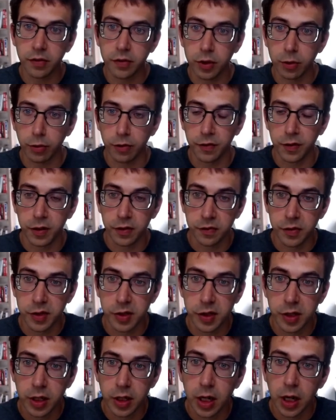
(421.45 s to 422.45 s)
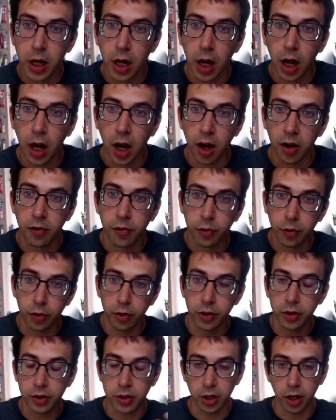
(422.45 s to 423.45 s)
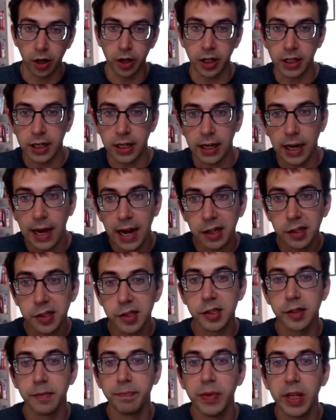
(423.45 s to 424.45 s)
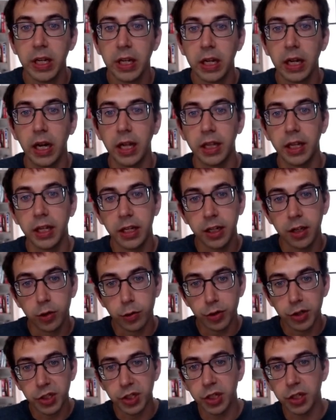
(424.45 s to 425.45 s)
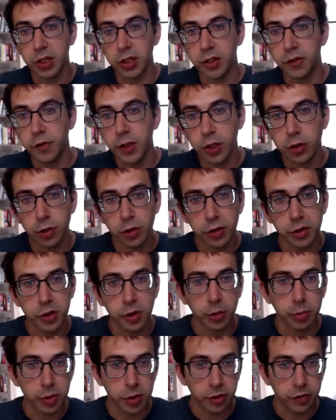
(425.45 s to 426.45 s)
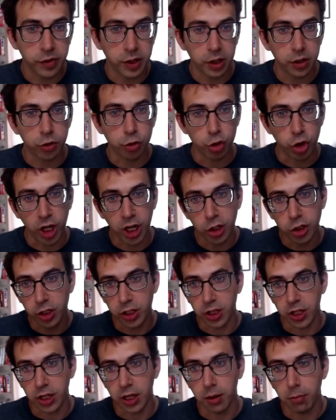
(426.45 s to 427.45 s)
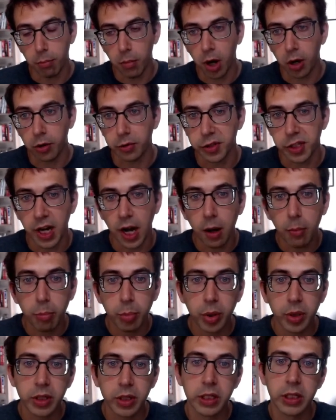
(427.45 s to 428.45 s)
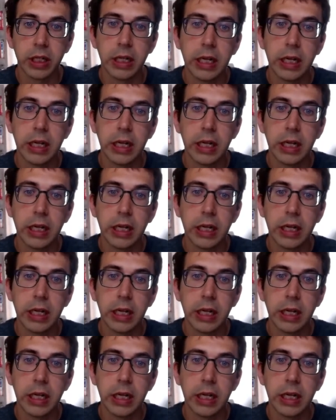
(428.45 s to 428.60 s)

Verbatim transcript: derivatives uh, for the target class, and then increasing these features, observing the change in the model's output,